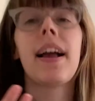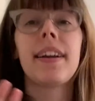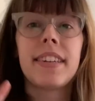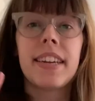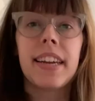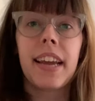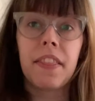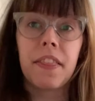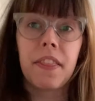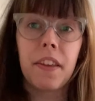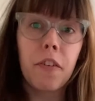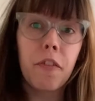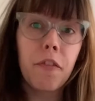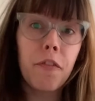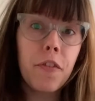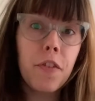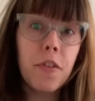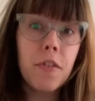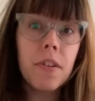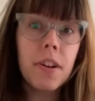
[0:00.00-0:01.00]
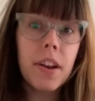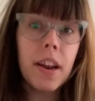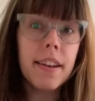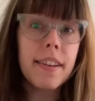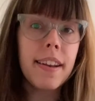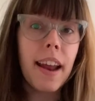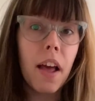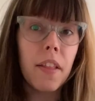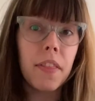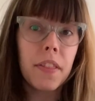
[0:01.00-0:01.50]
to get their food
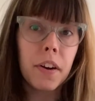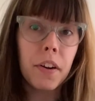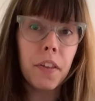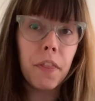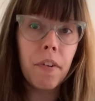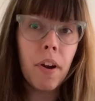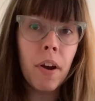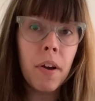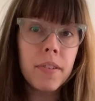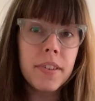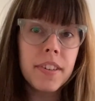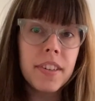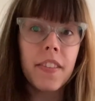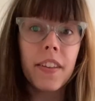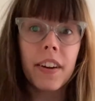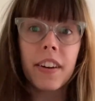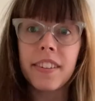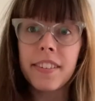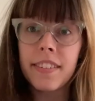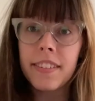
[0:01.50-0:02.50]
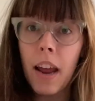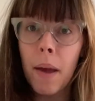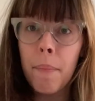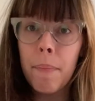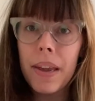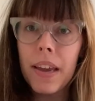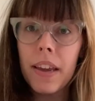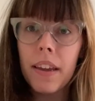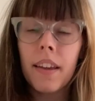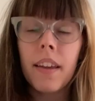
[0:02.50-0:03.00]
down their throat to their
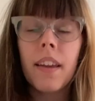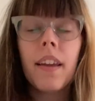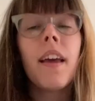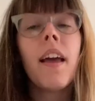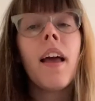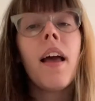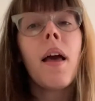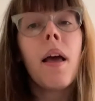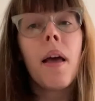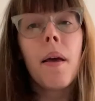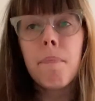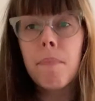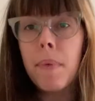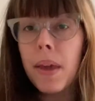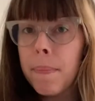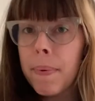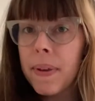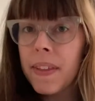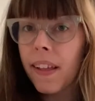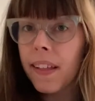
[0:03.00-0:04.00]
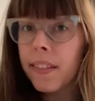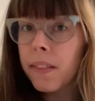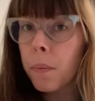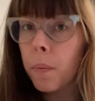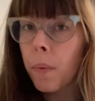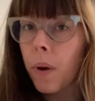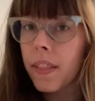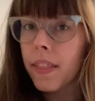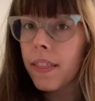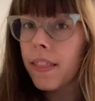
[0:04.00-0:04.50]
stomach? Maybe that's
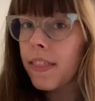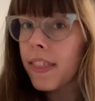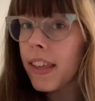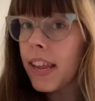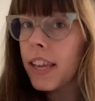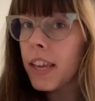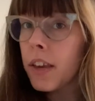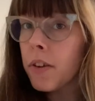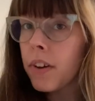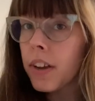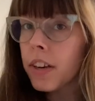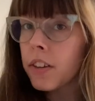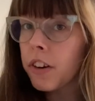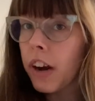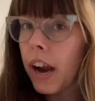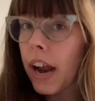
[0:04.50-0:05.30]
one thing you can try